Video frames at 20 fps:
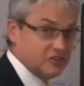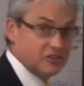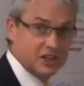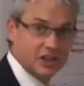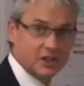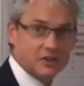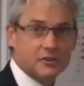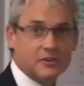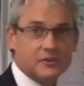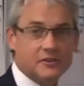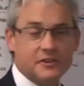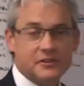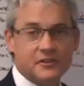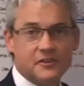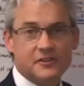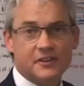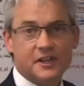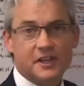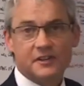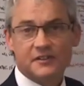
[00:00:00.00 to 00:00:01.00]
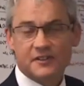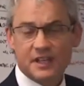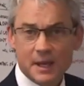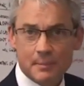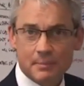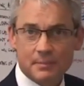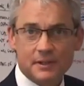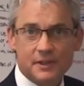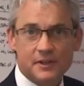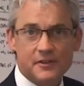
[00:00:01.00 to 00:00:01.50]
skills, it's a set of
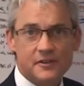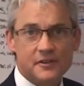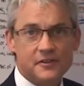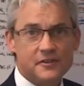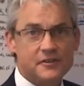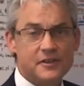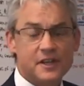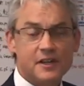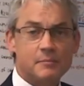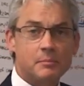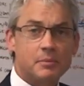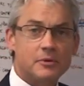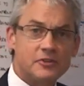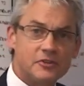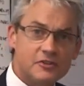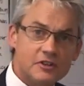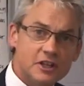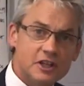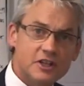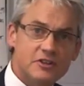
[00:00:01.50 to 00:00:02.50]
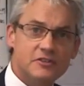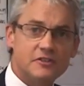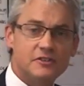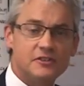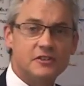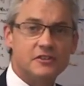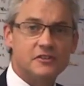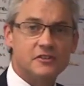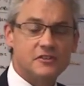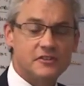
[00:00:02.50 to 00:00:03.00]
templates, it's a set of
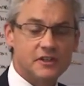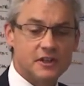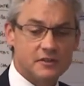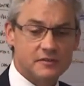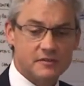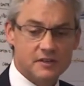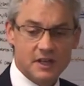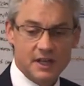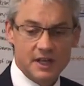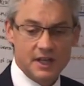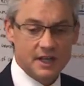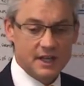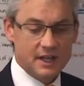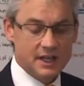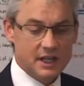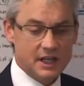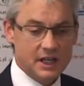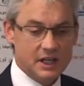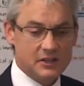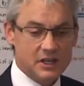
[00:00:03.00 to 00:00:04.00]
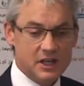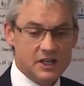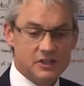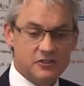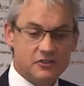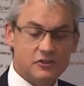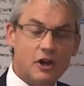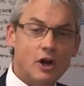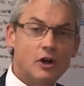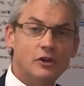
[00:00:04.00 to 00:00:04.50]
procedures,
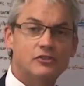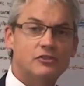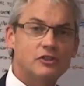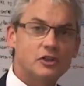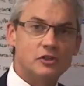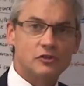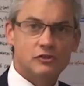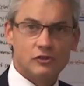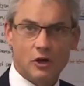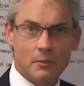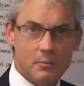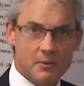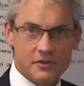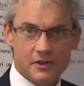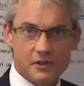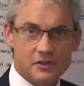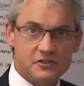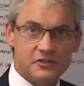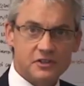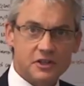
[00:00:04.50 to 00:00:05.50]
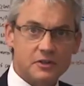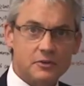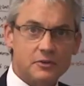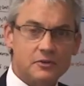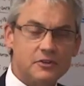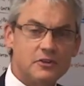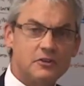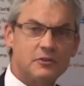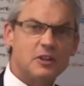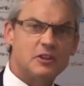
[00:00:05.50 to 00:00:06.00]
it's coaching on top of those
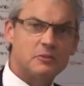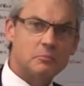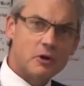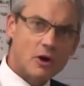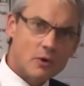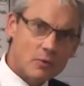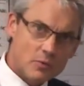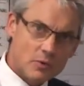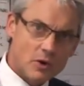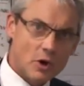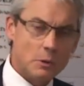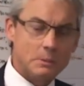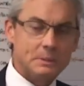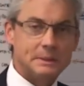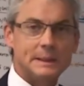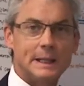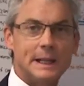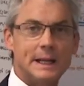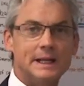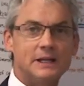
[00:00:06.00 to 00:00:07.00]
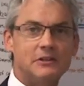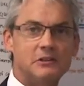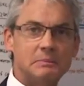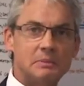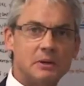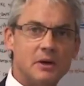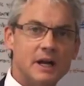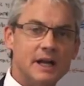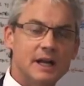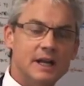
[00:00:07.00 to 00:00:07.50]
skills. It's by role play, it's
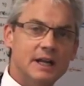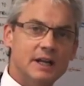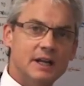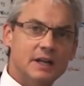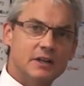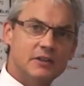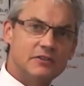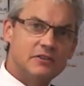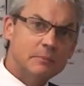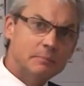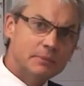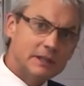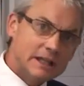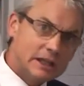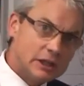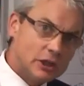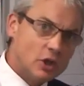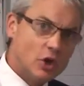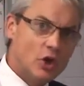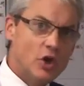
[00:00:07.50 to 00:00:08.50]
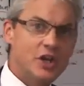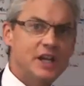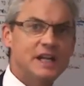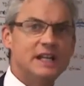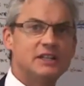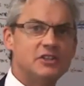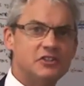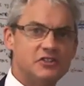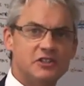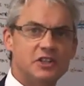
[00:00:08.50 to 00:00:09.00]
by simply
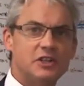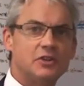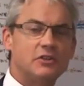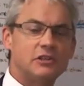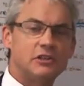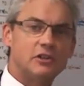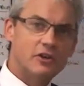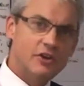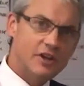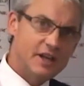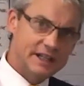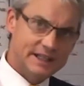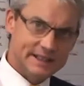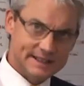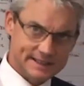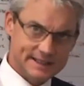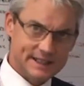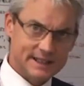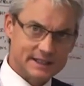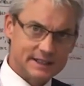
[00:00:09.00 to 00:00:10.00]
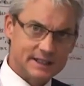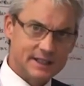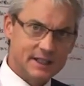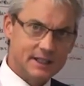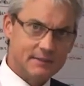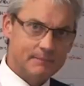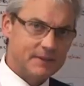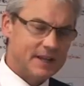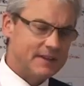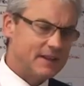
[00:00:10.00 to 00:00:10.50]
learning the skill, learning the
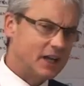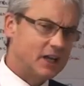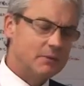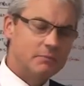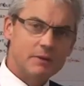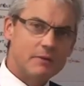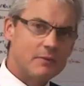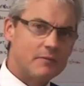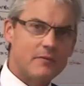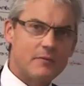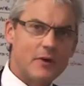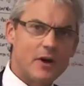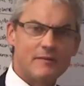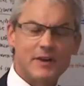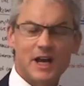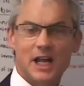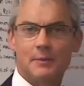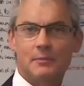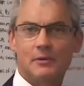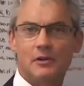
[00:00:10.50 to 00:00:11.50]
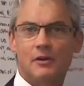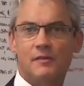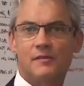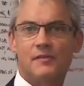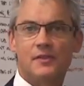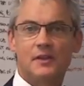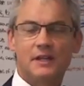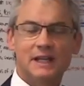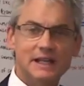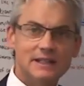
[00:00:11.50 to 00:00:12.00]
technique. And that can be available
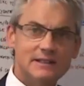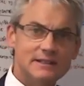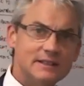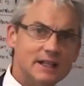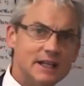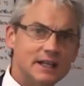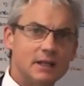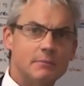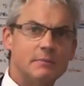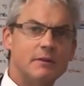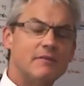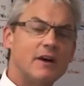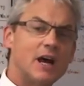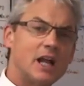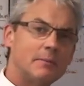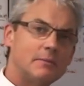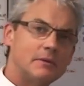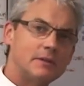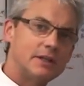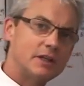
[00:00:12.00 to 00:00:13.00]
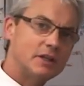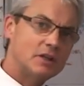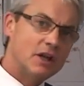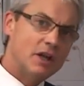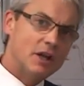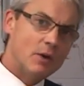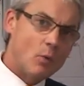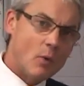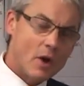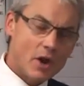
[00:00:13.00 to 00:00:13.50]
off the internet, can be available in
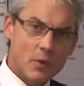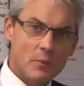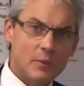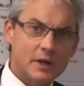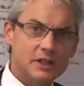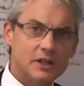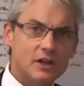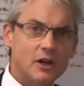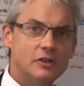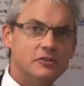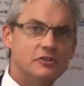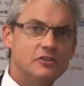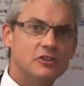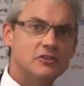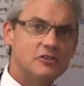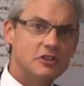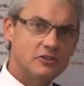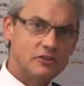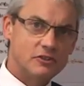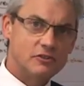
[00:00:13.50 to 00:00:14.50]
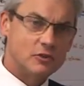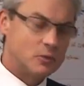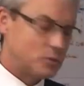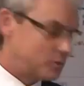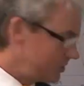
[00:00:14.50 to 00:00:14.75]
one-on-one coaching sessions or